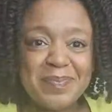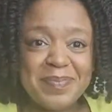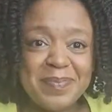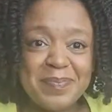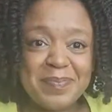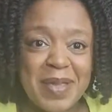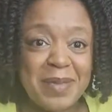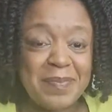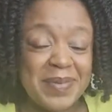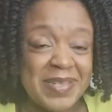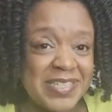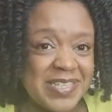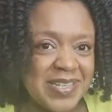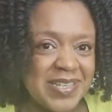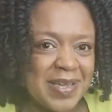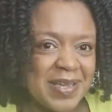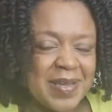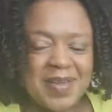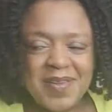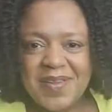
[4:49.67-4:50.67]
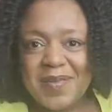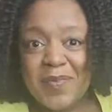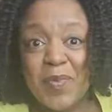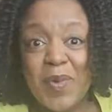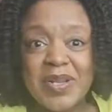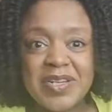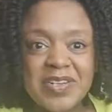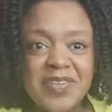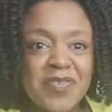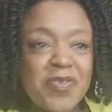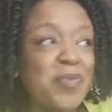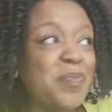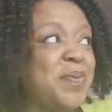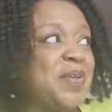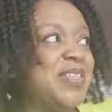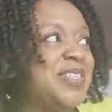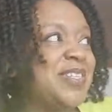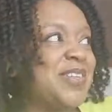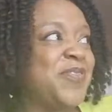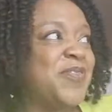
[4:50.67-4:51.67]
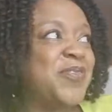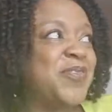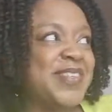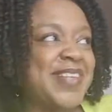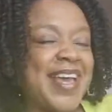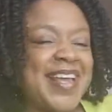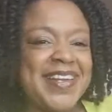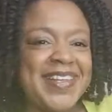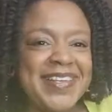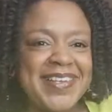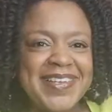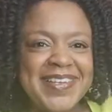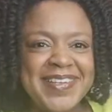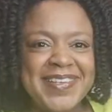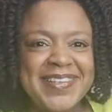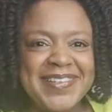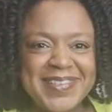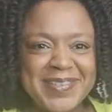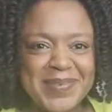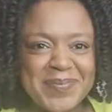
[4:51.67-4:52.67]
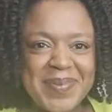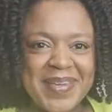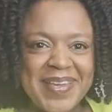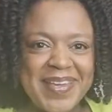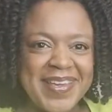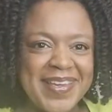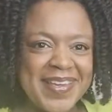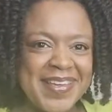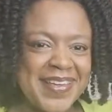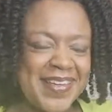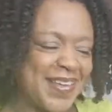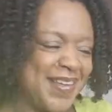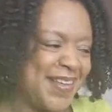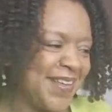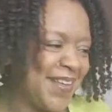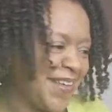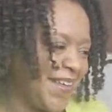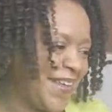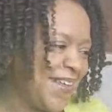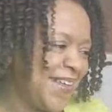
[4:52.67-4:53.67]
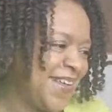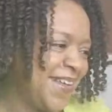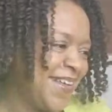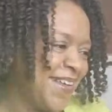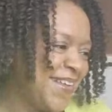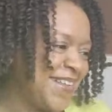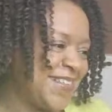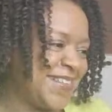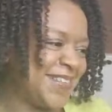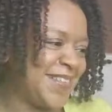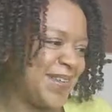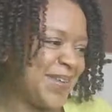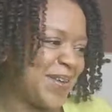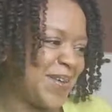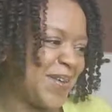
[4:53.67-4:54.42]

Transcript: baby's wonderful, beautiful daddy to be. So